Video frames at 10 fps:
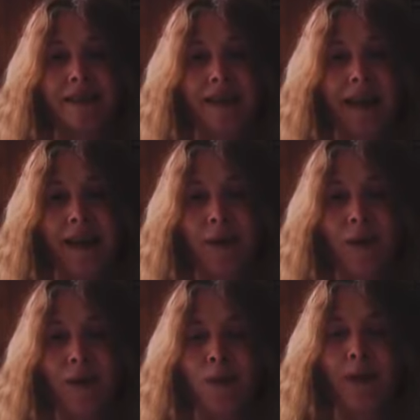Day on
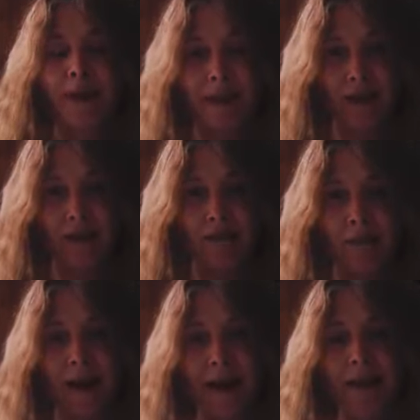the 20th of
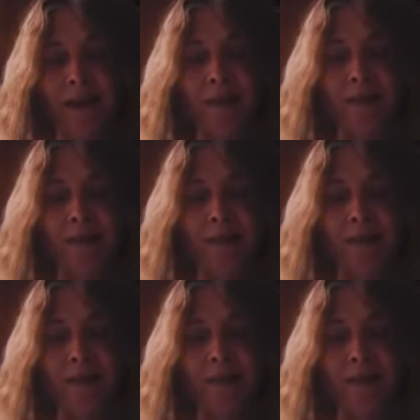May.